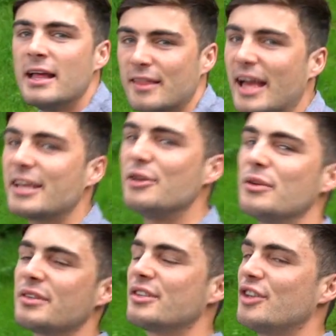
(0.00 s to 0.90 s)
Thank
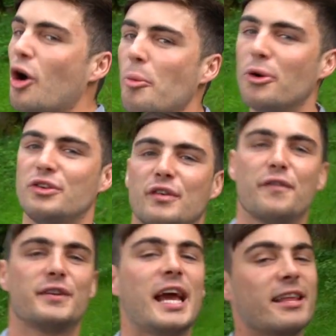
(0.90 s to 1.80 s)
you so much
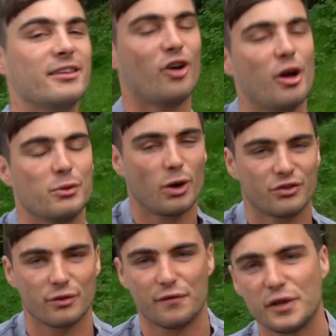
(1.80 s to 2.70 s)
for taking the time to
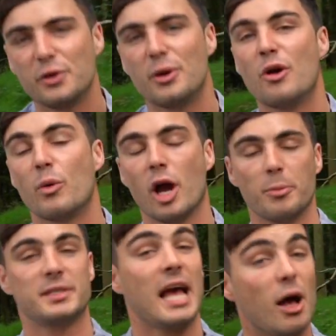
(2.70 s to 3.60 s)
watch the review. We
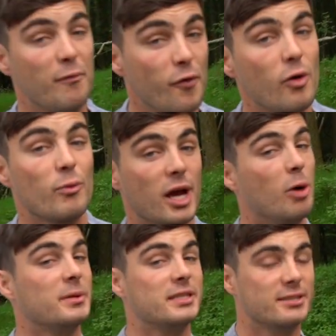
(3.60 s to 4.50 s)
hope it's helpful, we
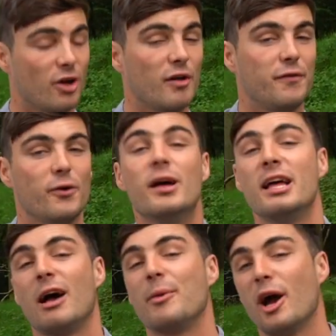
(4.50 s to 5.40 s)
hope it's insightful,
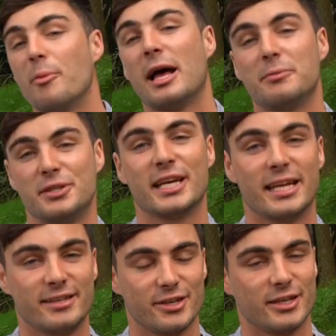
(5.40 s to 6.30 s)
and we hope it helps you get
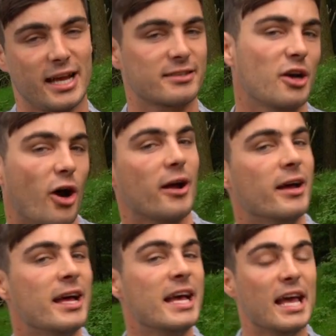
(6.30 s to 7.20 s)
into your next car.
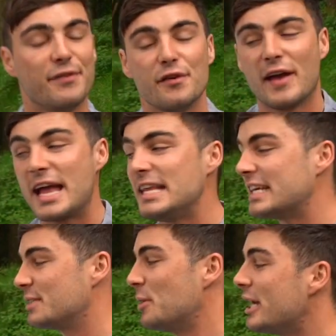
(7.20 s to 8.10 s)
If you have any
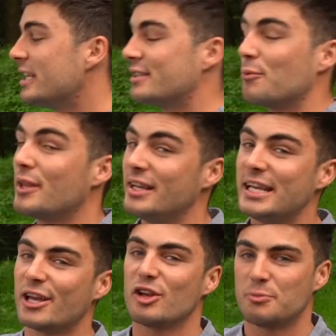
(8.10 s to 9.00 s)
experience with an
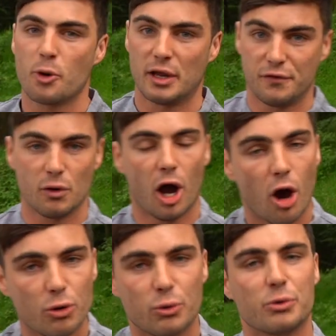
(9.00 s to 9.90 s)
EcoSport, if you
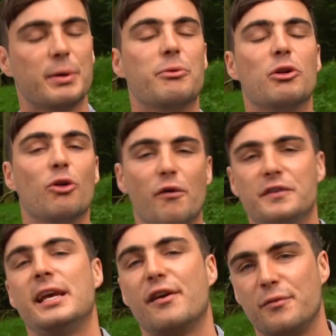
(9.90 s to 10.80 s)
own one, we would love
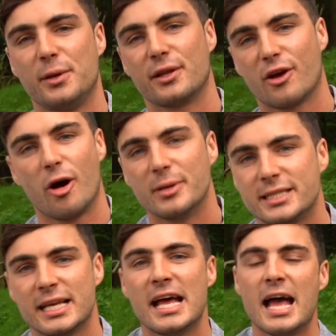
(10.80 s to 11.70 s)
to hear from you in the
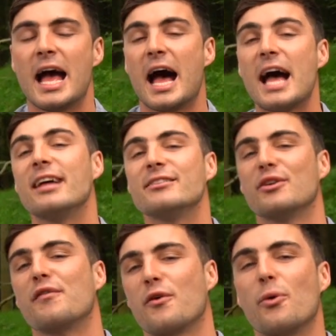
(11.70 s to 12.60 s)
comments. And
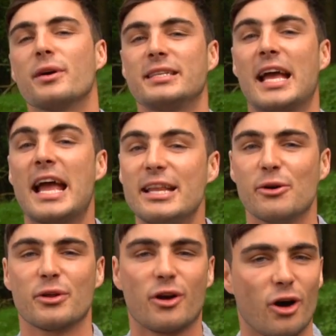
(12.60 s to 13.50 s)
of course, any
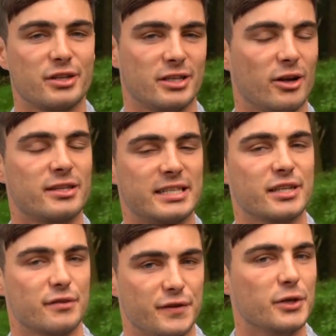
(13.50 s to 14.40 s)
other cars you'd like to see
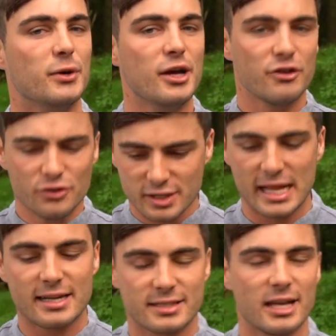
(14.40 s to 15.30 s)
us review, just
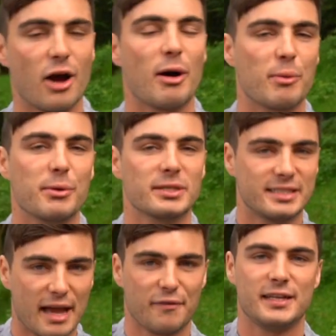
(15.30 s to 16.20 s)
let us know and we will
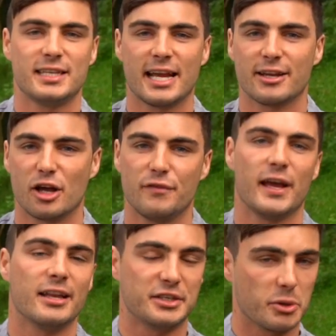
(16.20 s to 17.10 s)
definitely take note of
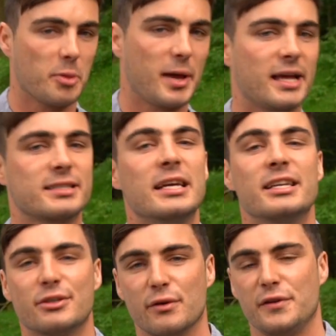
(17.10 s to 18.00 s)
it and do our best
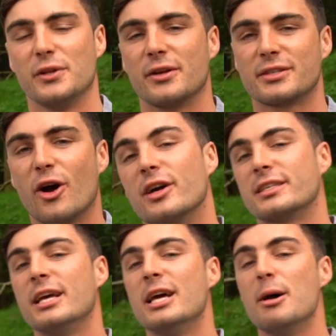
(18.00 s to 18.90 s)
to review those
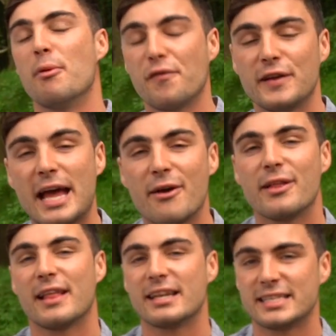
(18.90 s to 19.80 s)
cars. But for now,
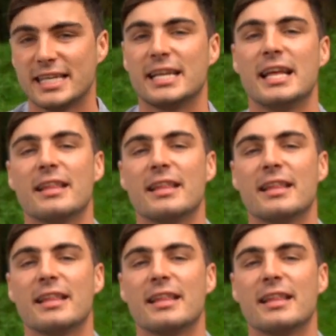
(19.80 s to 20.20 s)
that is it.